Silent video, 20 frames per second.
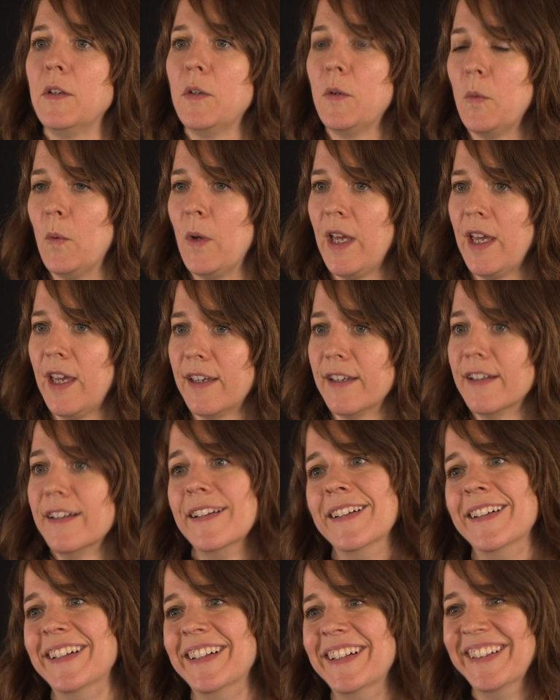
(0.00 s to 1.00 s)
way
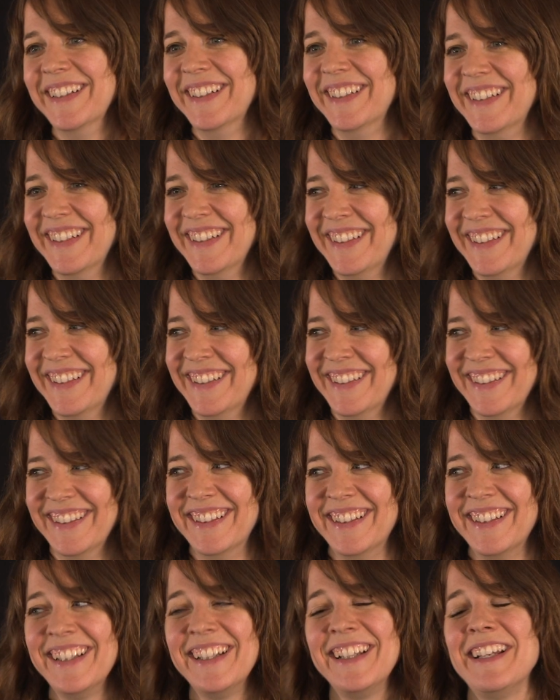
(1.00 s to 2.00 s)

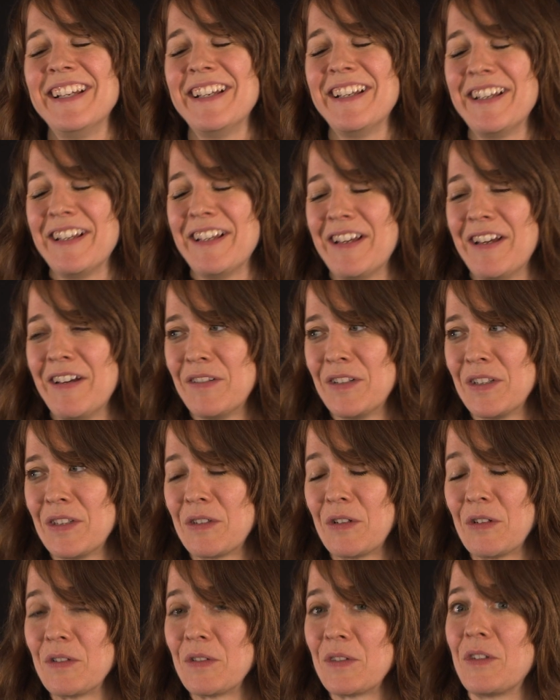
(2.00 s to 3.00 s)
of just
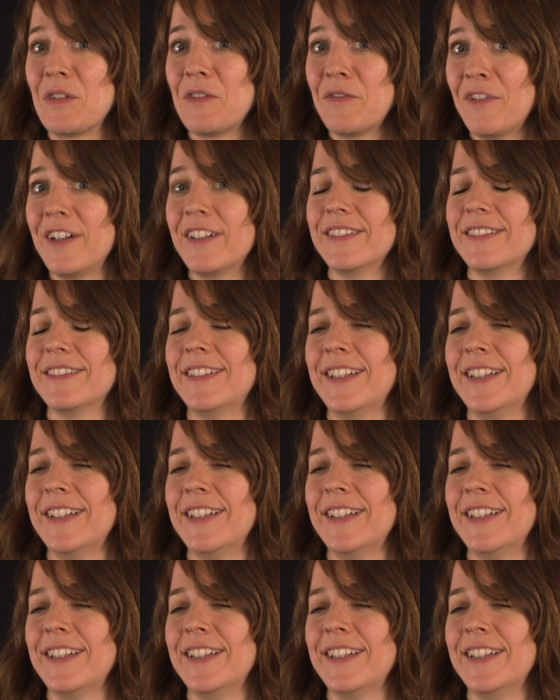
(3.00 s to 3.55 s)
girls to the front,